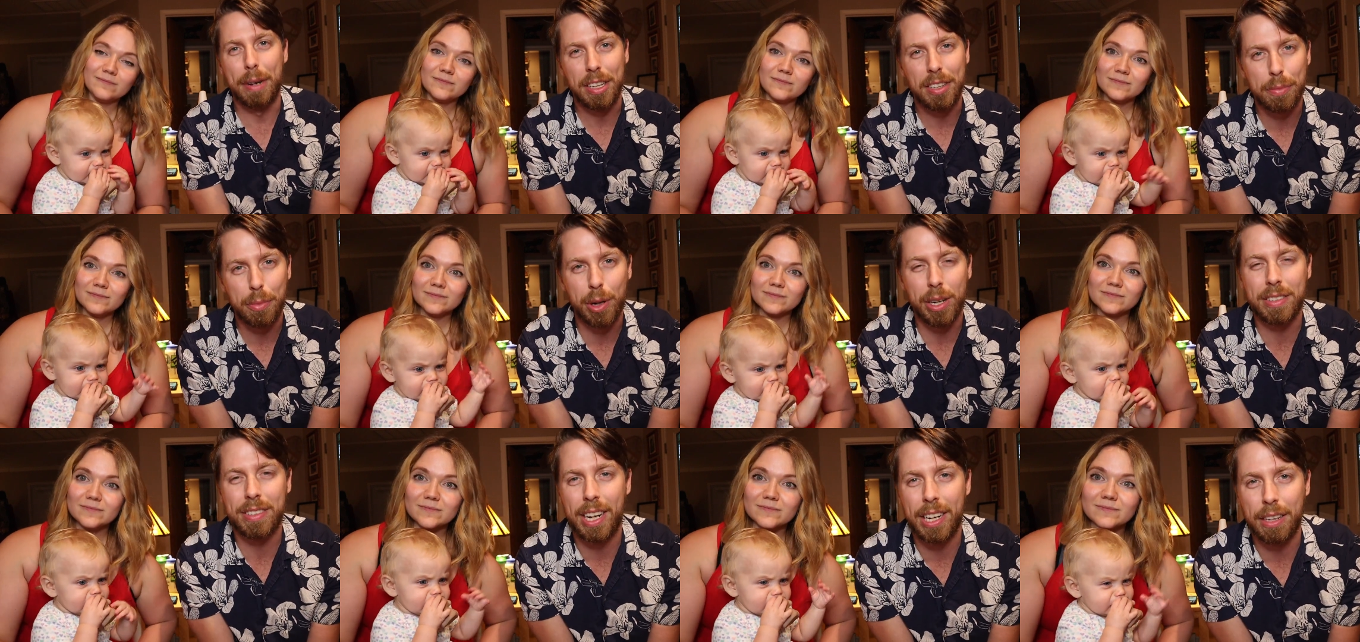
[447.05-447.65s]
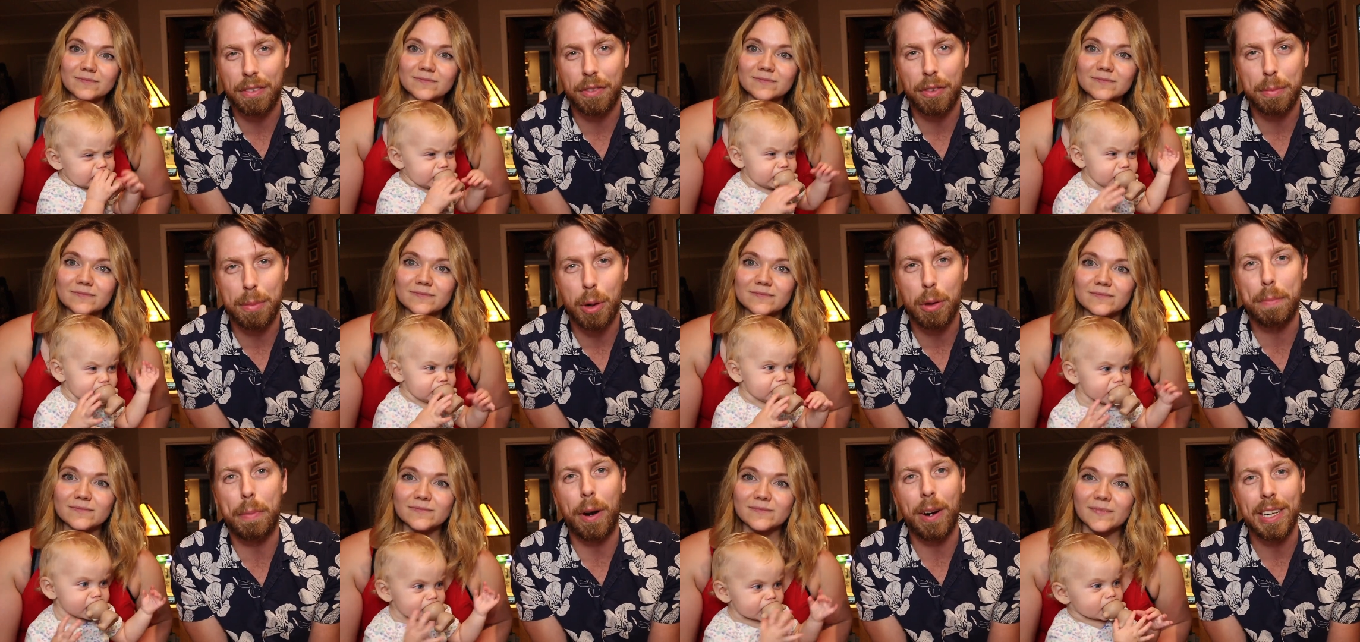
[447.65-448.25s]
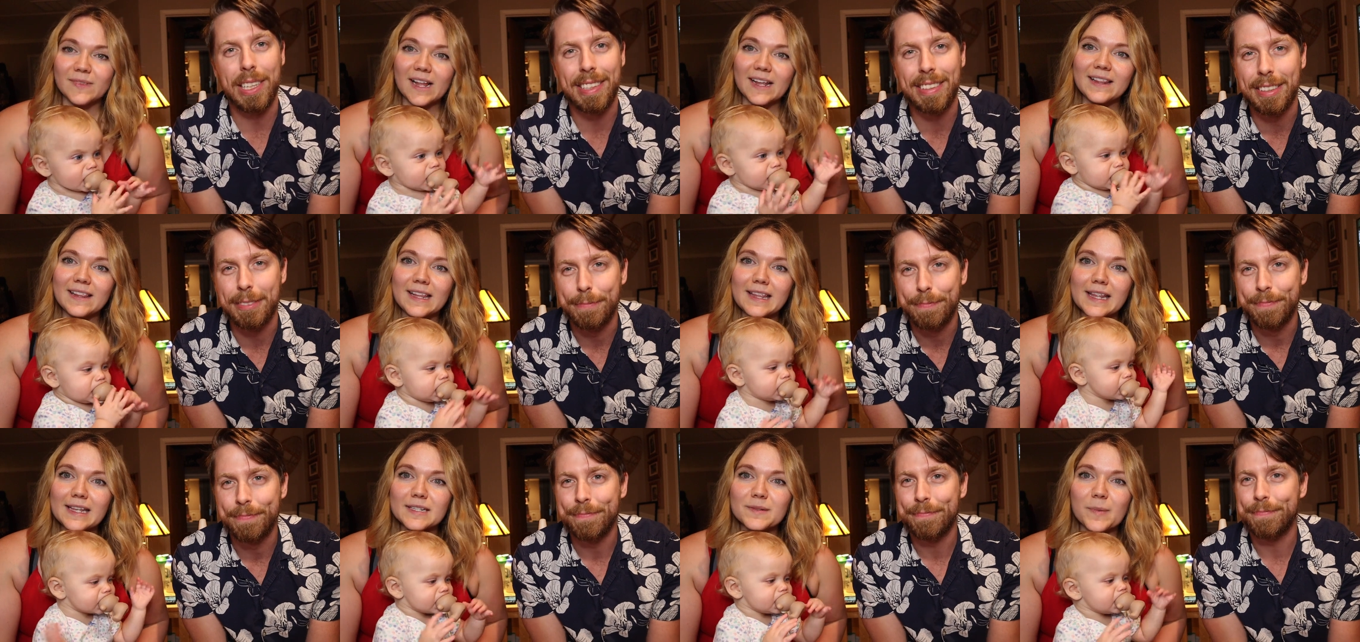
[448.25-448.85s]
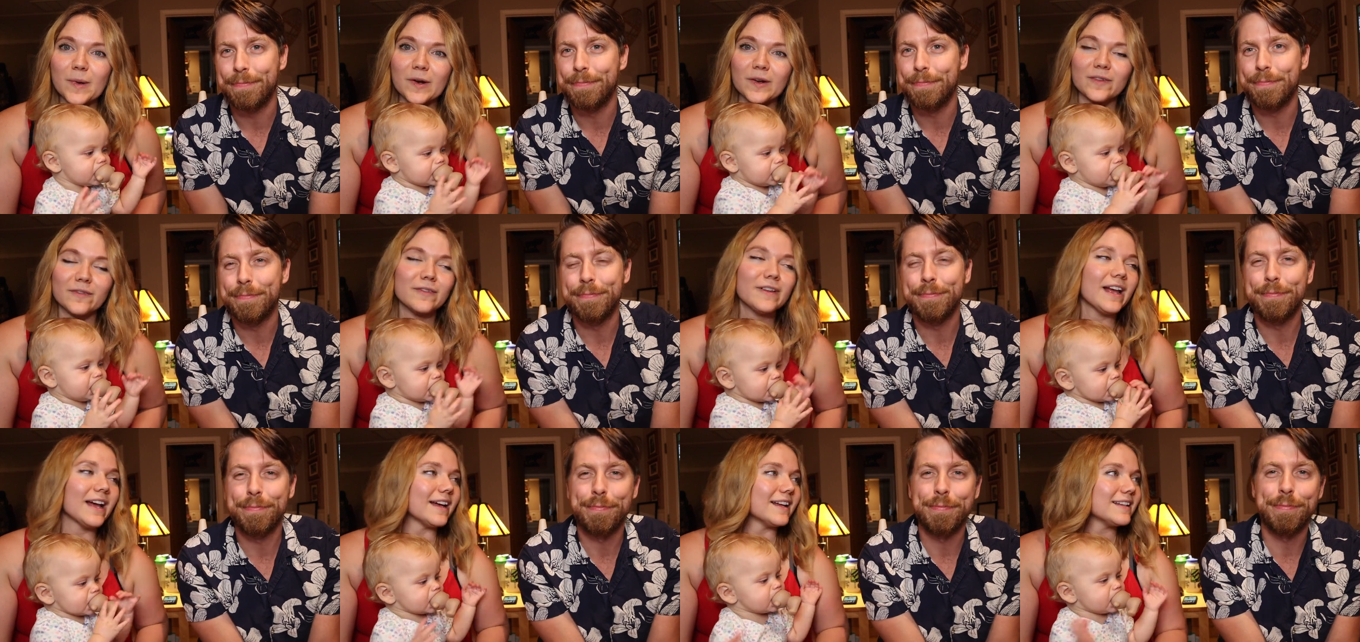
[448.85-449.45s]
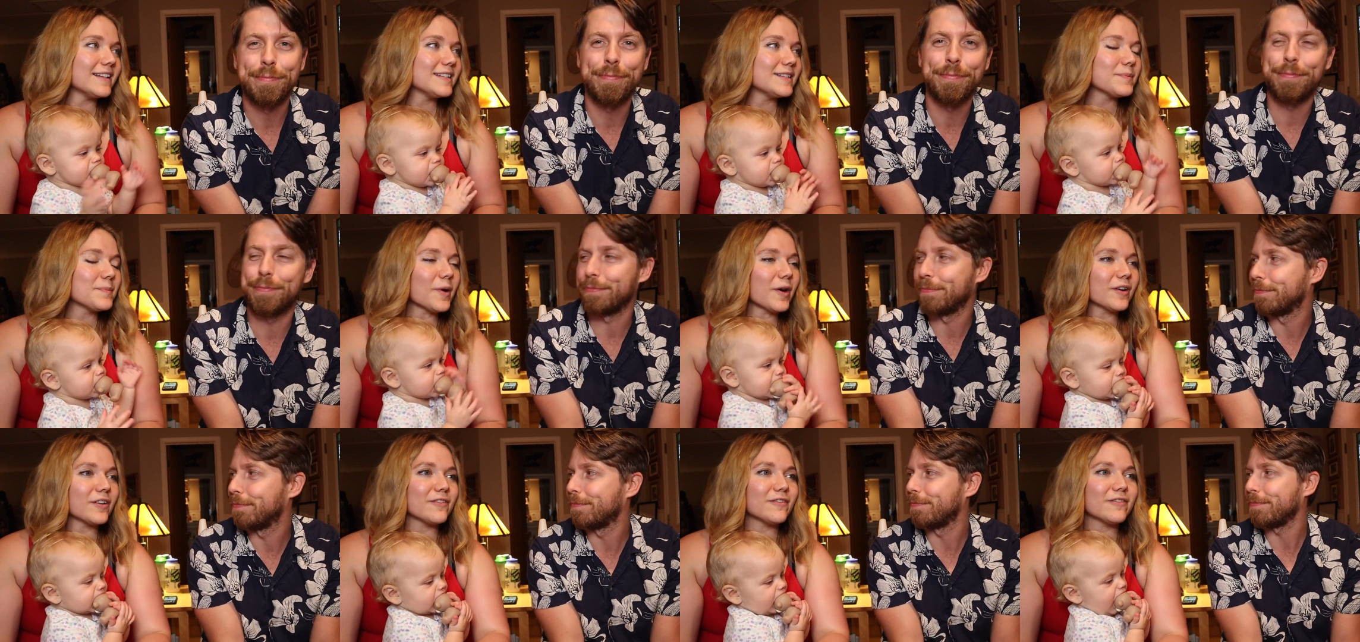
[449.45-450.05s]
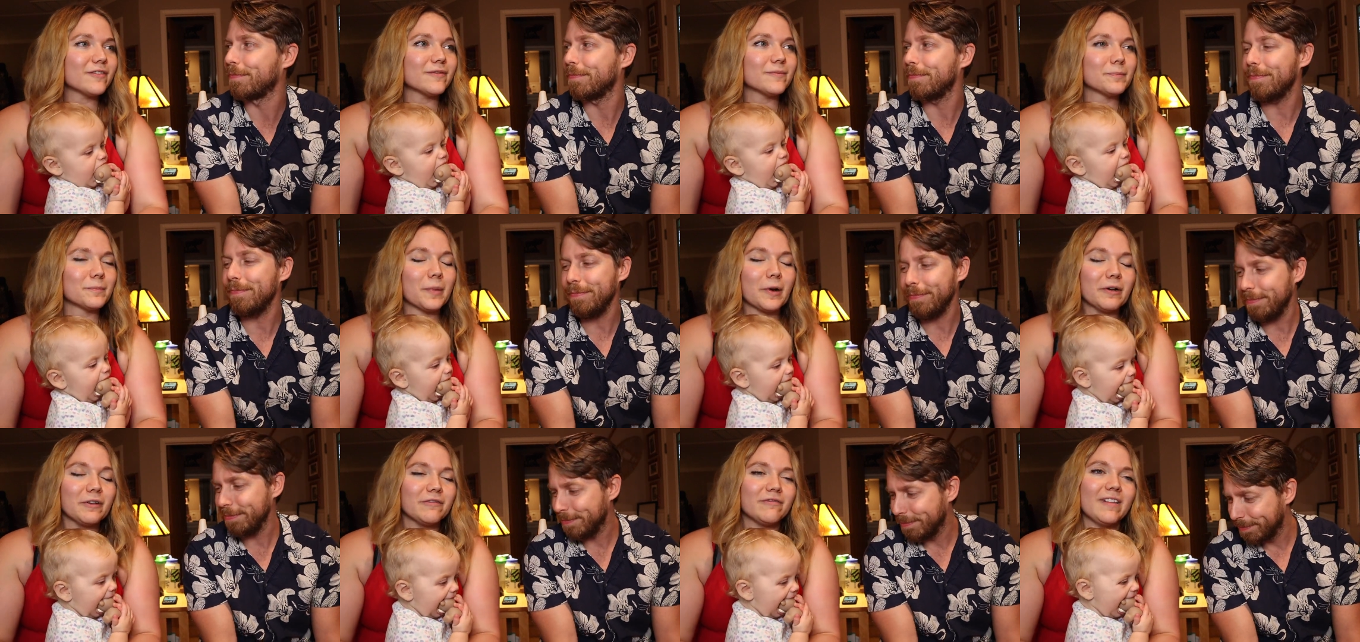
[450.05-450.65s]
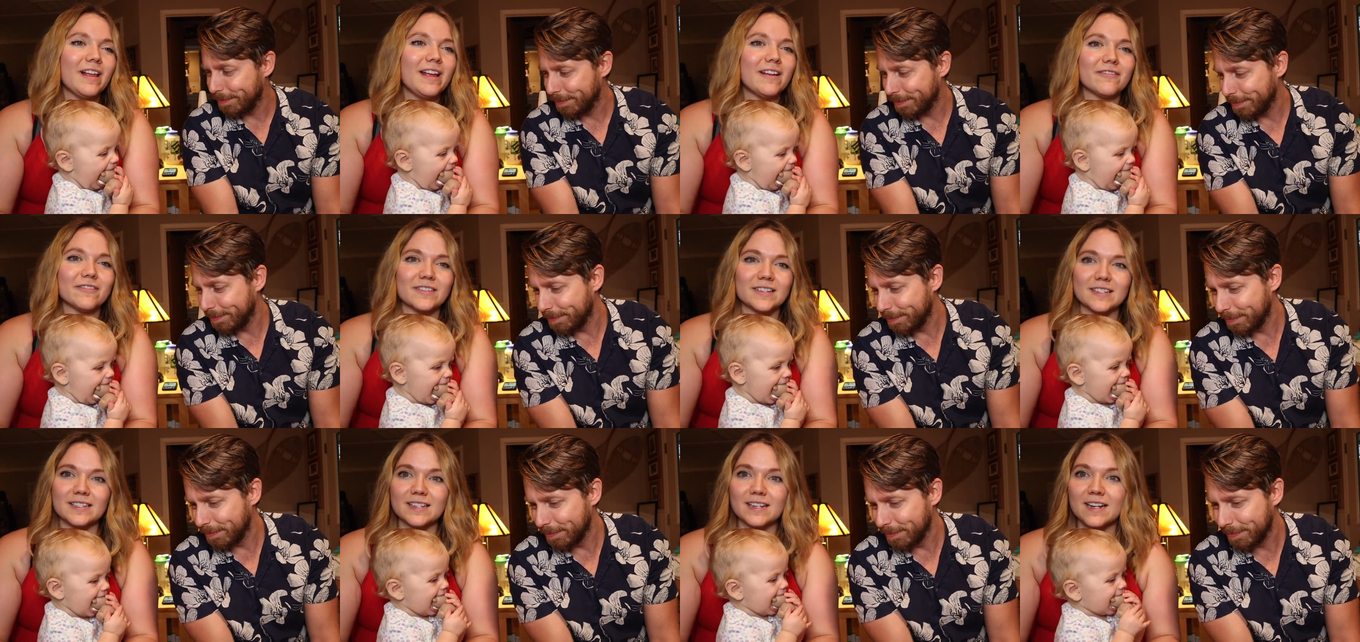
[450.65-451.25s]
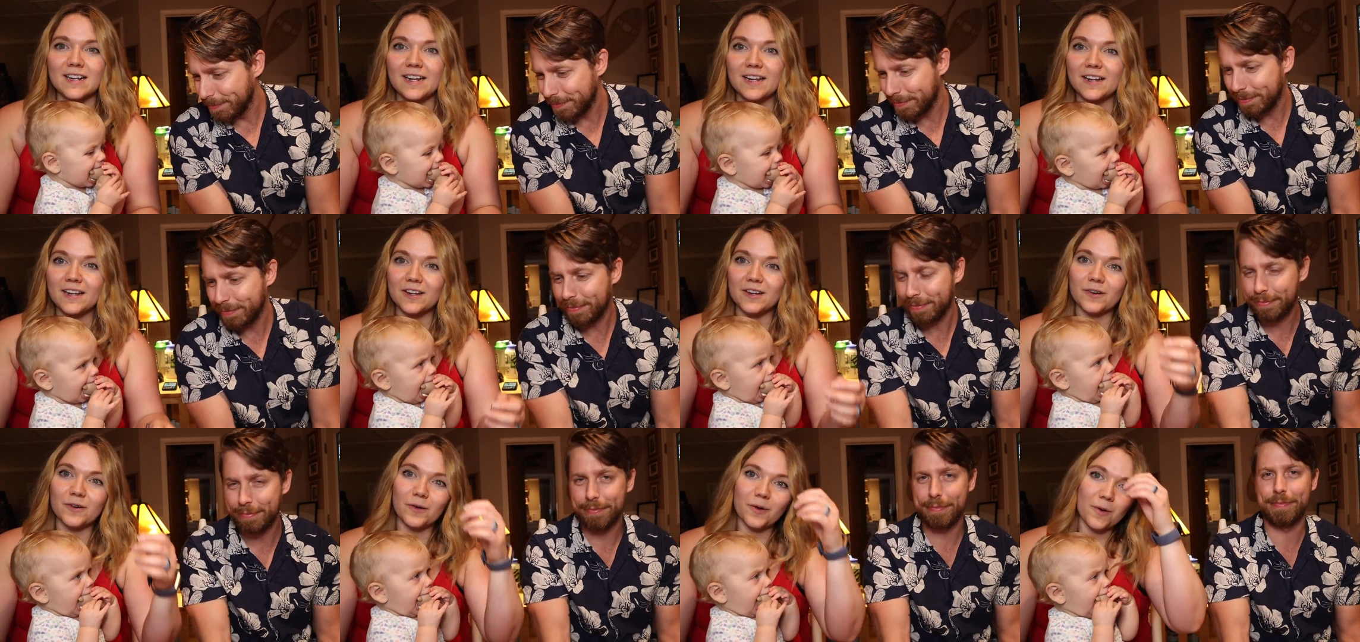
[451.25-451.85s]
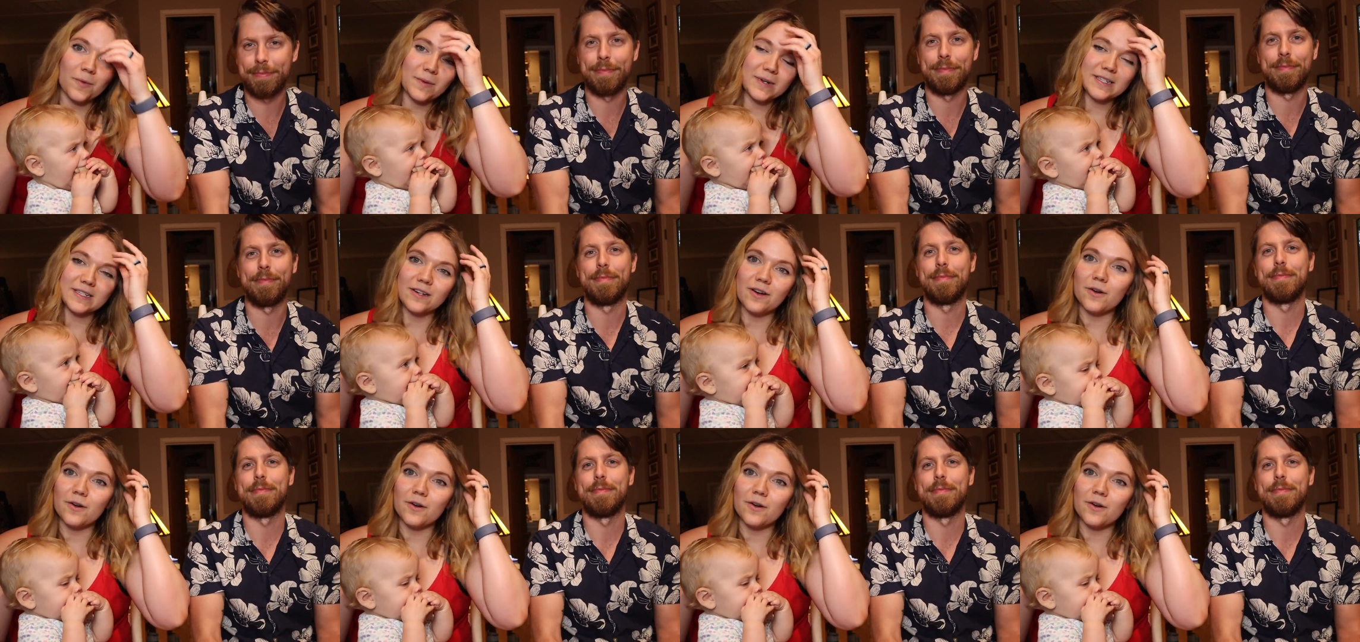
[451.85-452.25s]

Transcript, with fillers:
Speaker 1: Makes it more exciting for both parties. I
Speaker 2: think that's part of yeah, it's part of part of life is you don't always